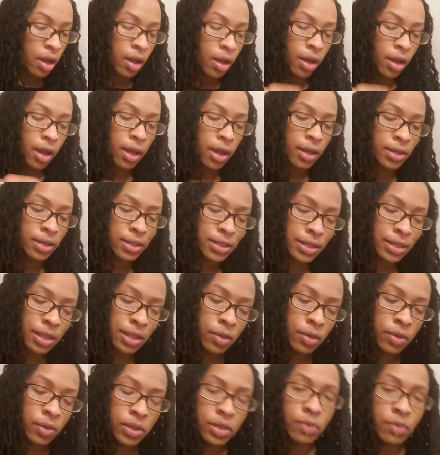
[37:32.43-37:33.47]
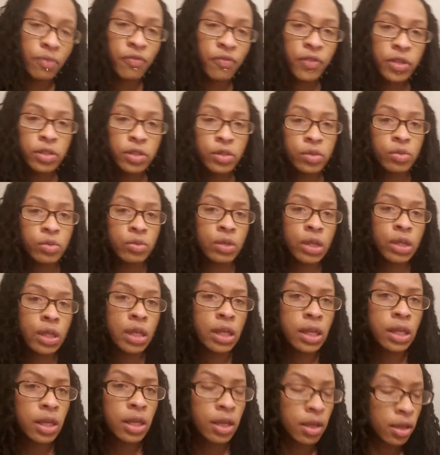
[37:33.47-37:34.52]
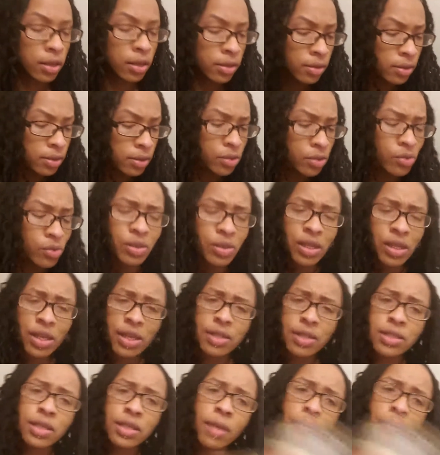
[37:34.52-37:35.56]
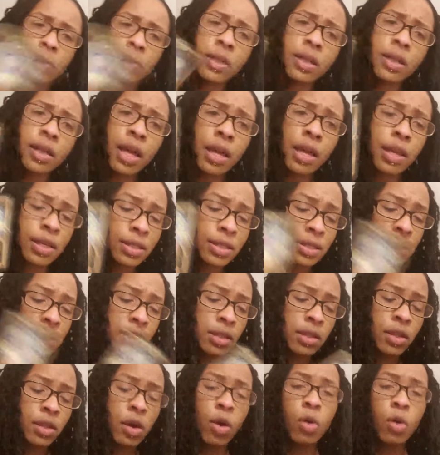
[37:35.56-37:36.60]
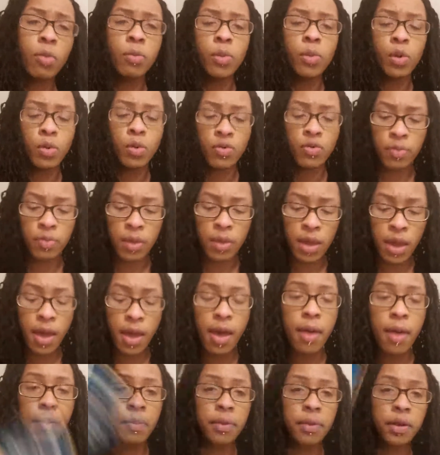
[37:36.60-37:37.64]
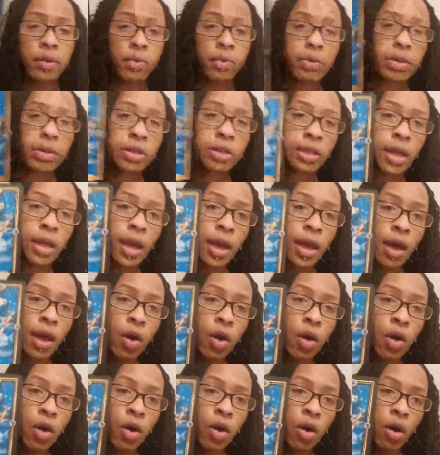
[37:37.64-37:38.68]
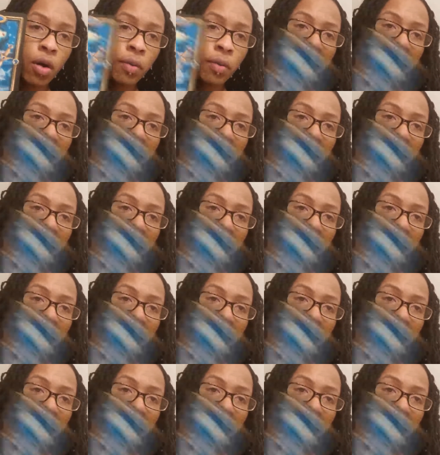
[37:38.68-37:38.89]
And it's dealing with some physical needs. You need something and there's no movement happening with it at all.